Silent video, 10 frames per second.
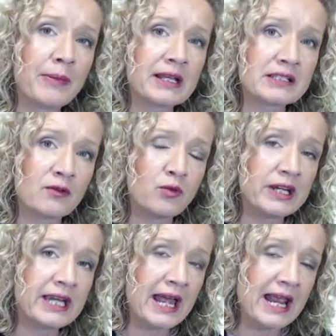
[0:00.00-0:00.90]
because if
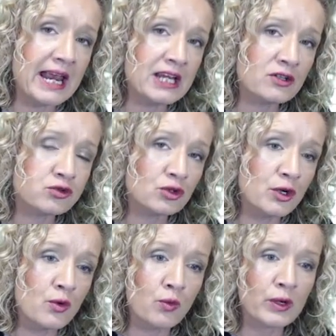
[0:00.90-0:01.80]
we get a
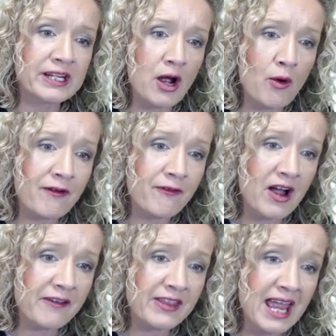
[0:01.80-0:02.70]
true, we know our
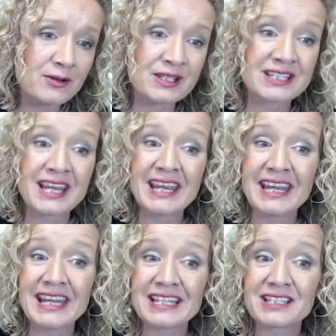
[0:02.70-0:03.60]
5,000
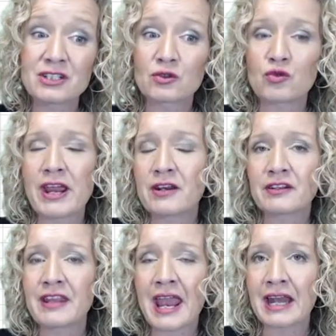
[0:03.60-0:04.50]
isn't
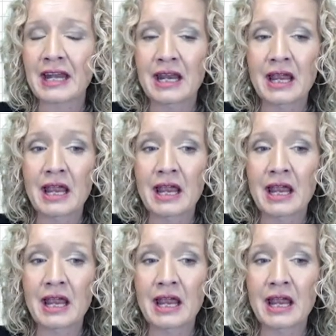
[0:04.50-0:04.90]
greater than